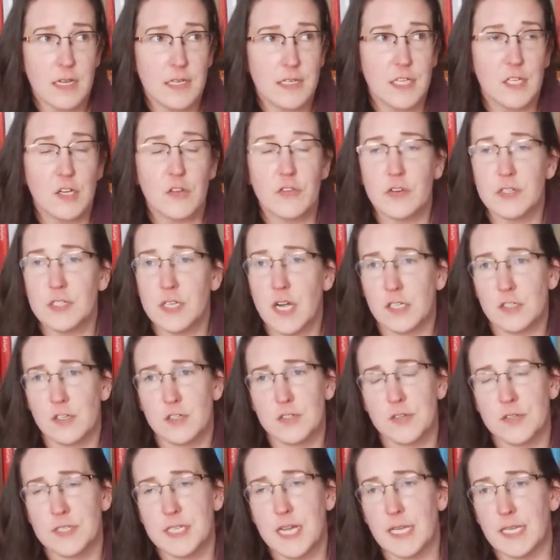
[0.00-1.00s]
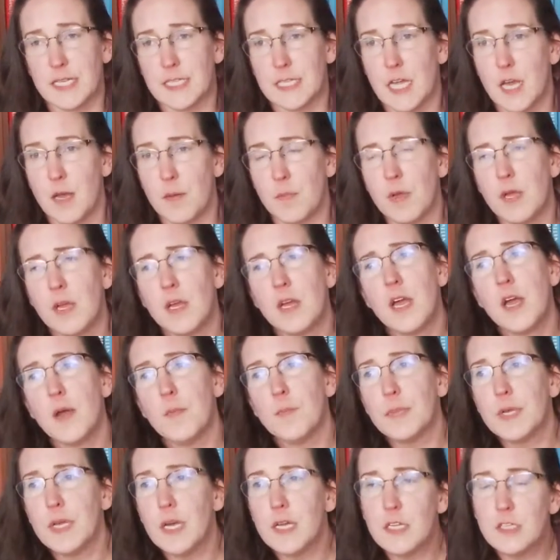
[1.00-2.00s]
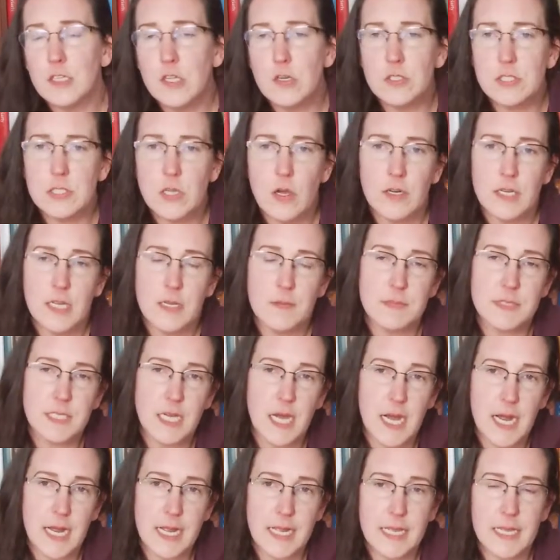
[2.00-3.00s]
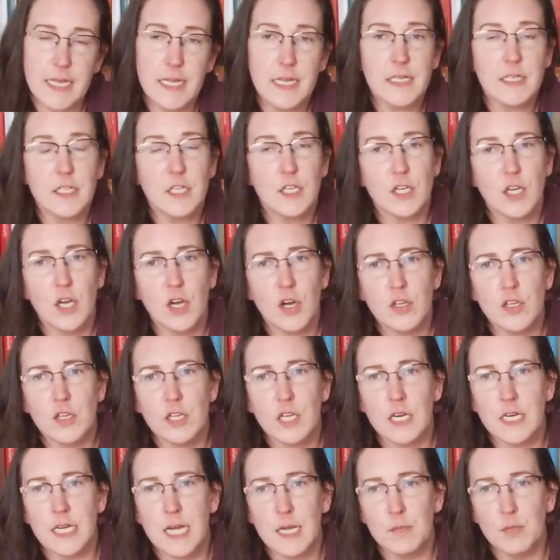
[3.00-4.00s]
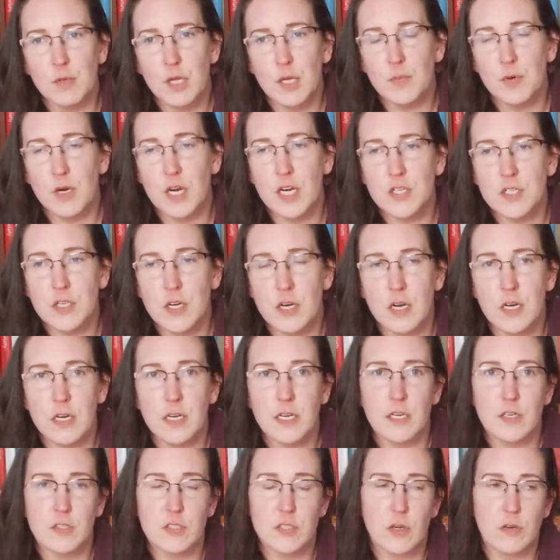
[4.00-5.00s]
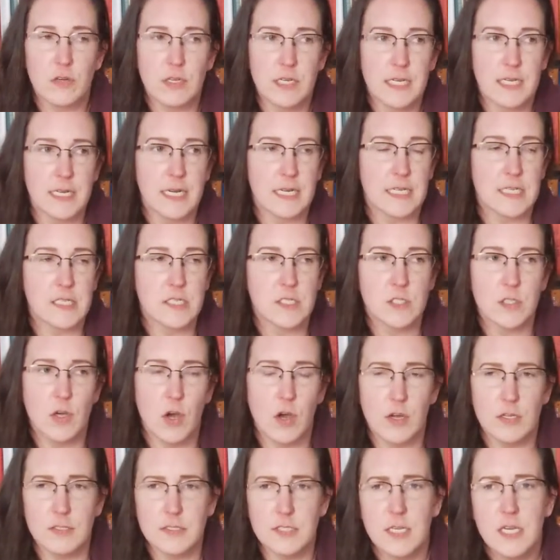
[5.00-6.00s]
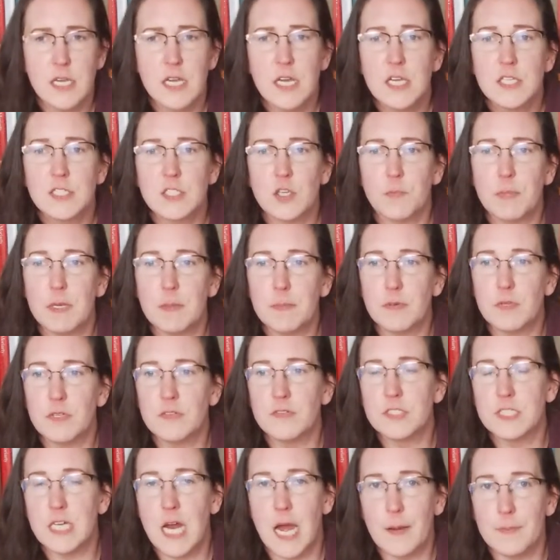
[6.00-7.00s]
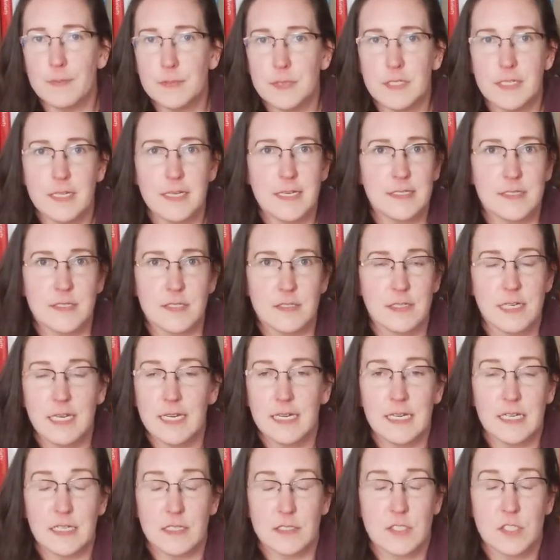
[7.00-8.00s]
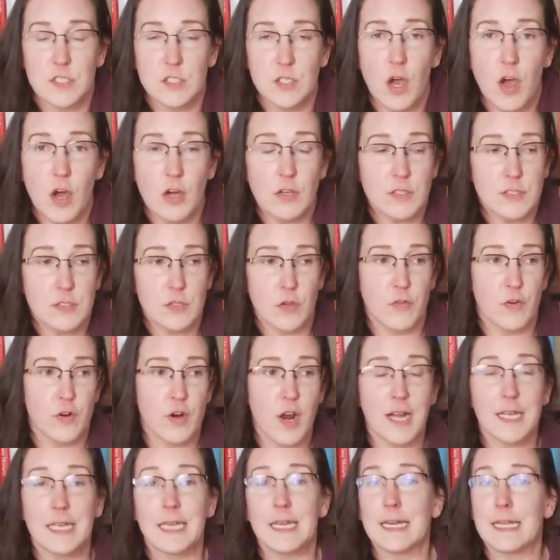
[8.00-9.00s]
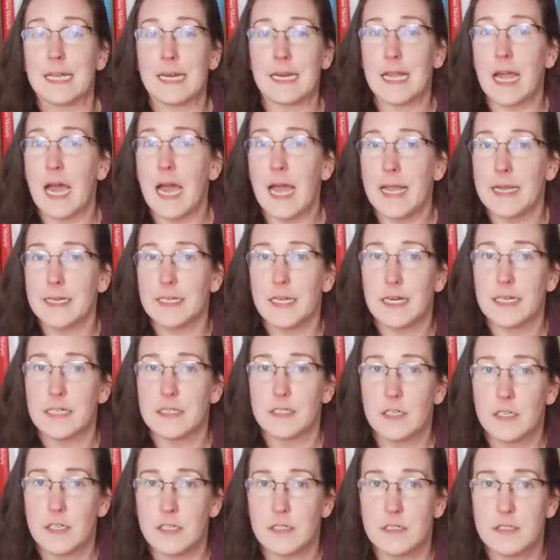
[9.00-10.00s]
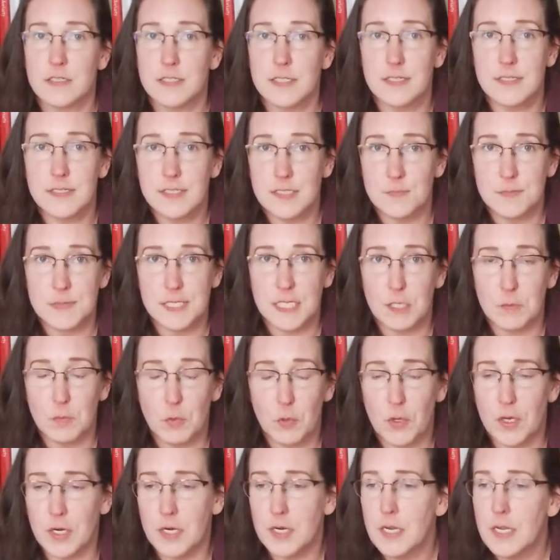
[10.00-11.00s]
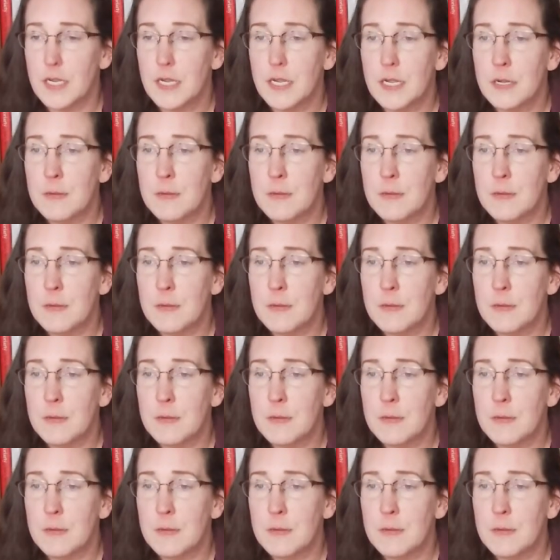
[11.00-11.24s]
you know, their doctors are telling them, be on a low sodium diet, you know, you got high blood pressure, you know, don't eat any salt. So people have stopped eating salt, so they're not getting any iodine in their systems anymore.